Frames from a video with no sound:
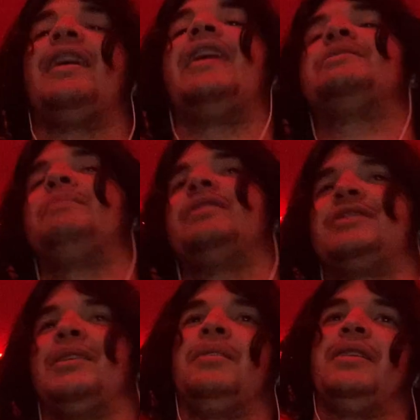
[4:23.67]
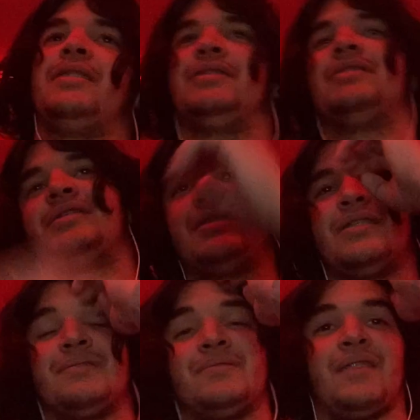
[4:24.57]
a nice mix up, like because
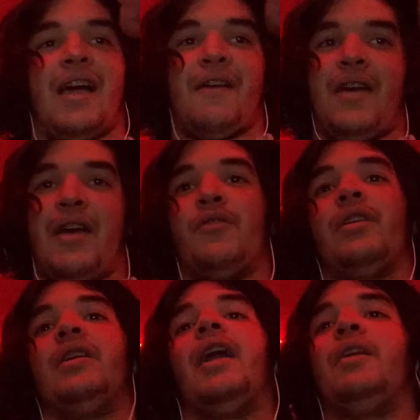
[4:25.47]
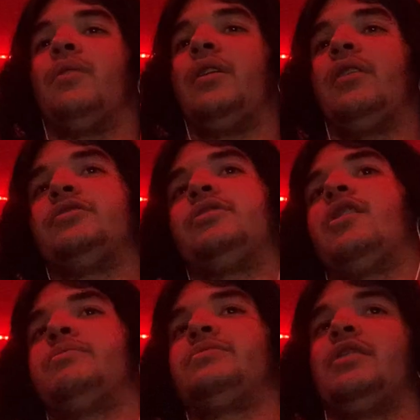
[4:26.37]
I haven't had really anyone else to
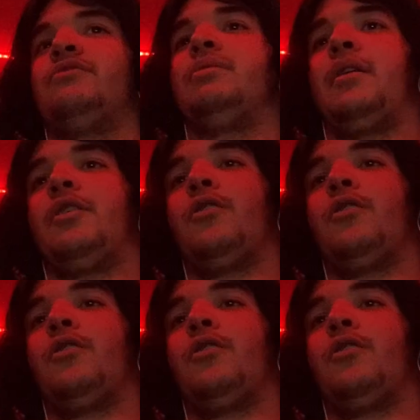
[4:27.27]
talk to besides really my